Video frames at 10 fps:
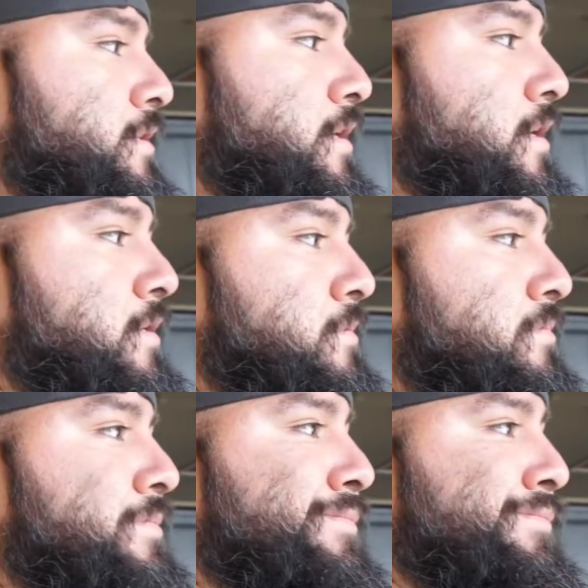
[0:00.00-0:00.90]
the
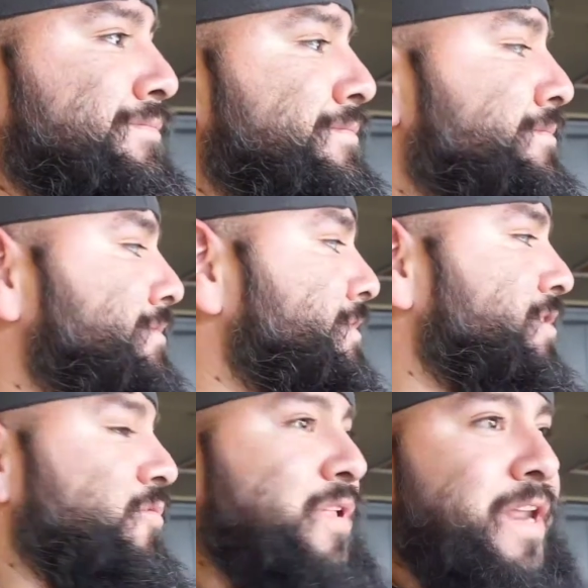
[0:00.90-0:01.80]

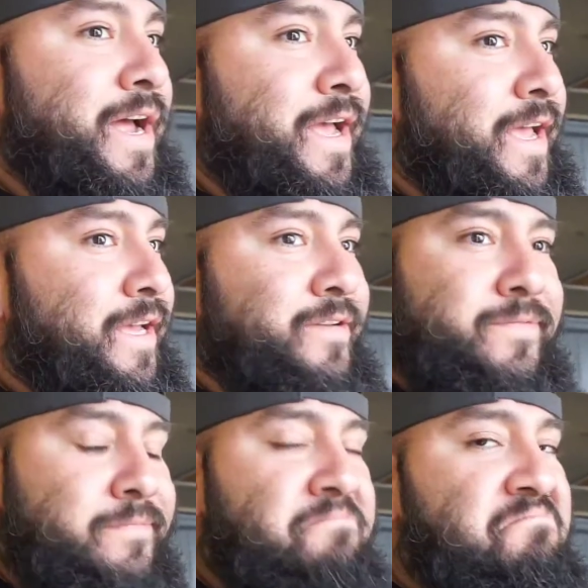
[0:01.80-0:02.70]
one that I
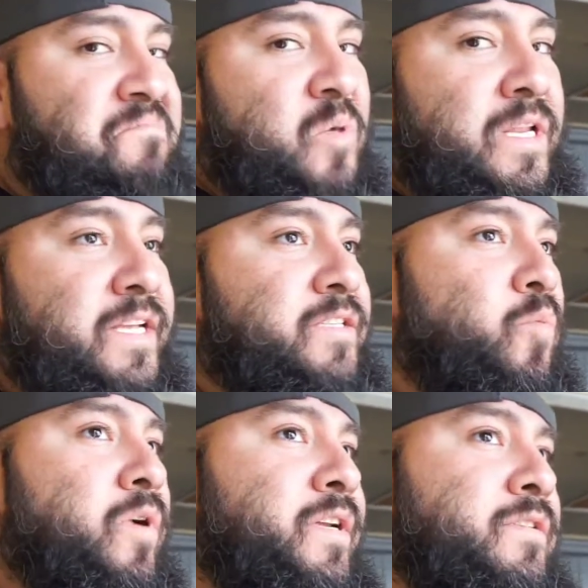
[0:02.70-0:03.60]
have really isn't
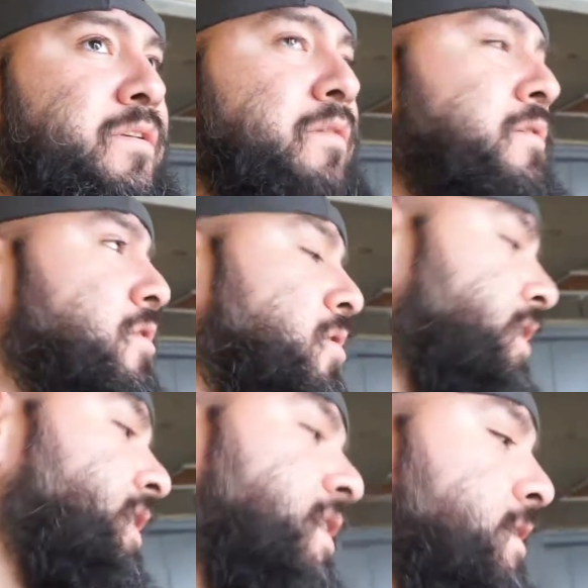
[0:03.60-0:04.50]
working. So the only
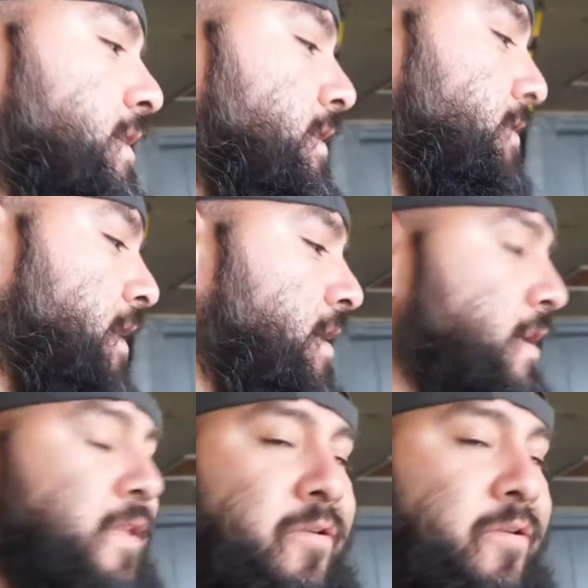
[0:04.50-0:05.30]
thing I did is I got the